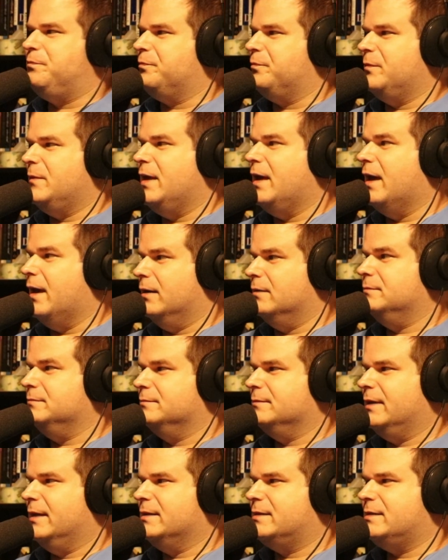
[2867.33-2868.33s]

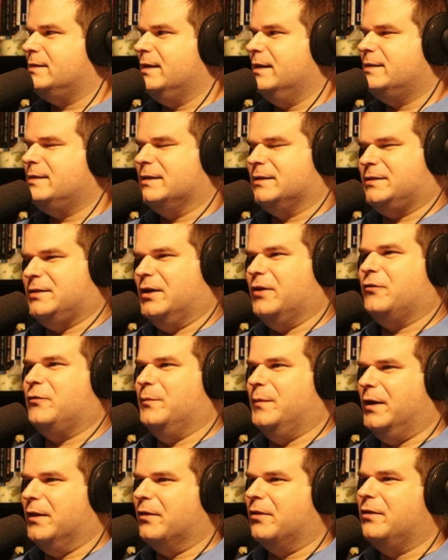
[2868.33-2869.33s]
it's a tough
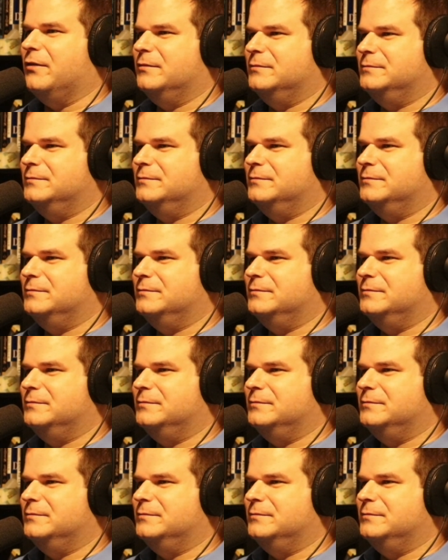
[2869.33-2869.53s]
month.